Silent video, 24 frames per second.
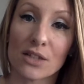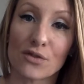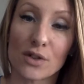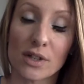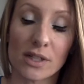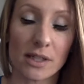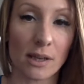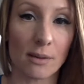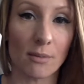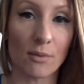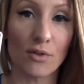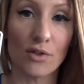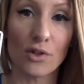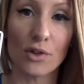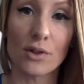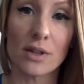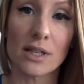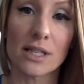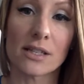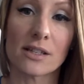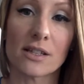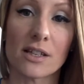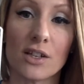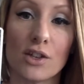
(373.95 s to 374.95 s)
For some of you,
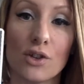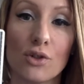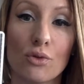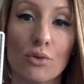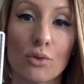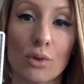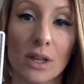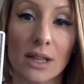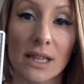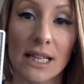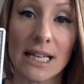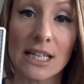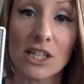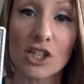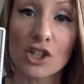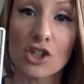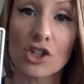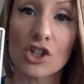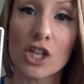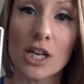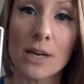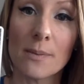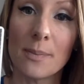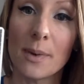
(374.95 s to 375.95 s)
this is a new
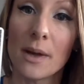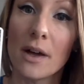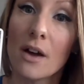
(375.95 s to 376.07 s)
relationship.